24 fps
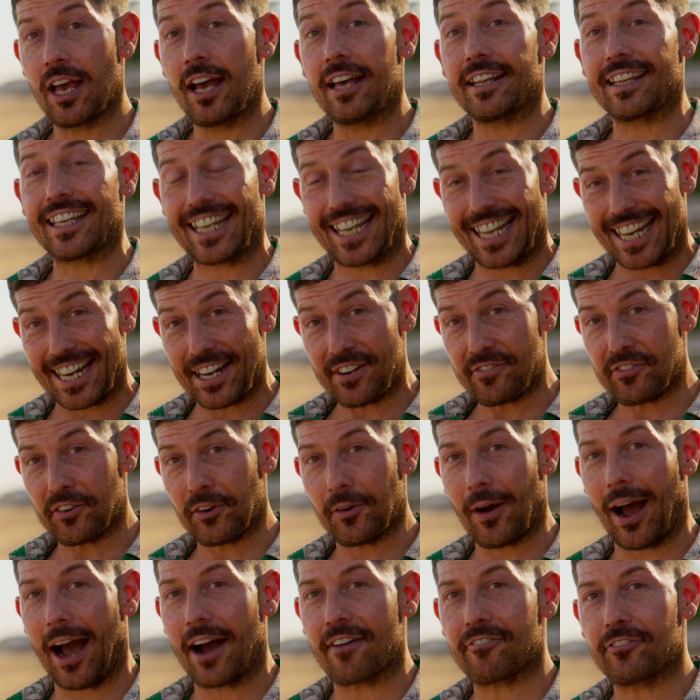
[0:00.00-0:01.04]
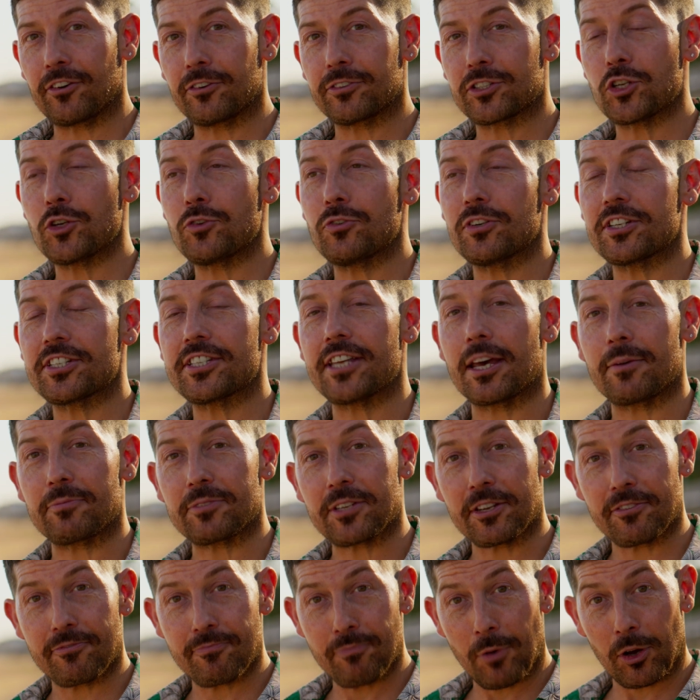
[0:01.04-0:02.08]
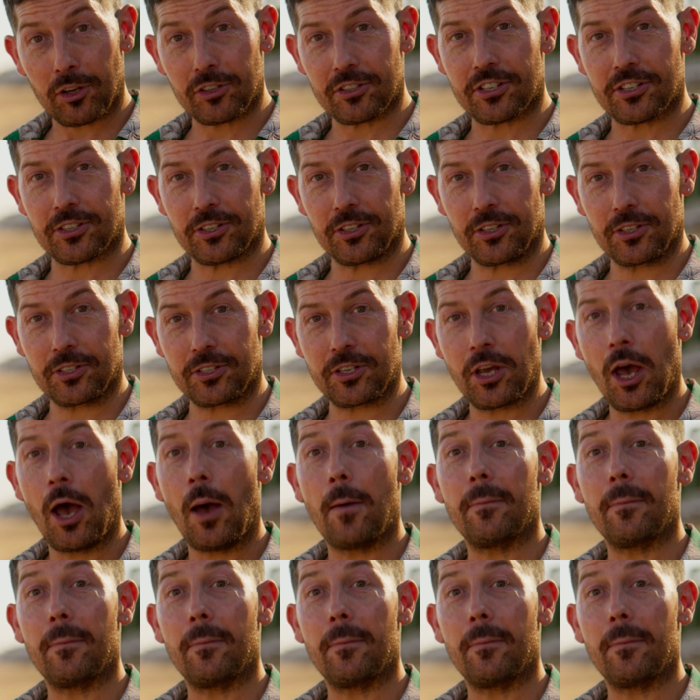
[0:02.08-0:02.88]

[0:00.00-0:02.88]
the evil alpha 2 receptive monsters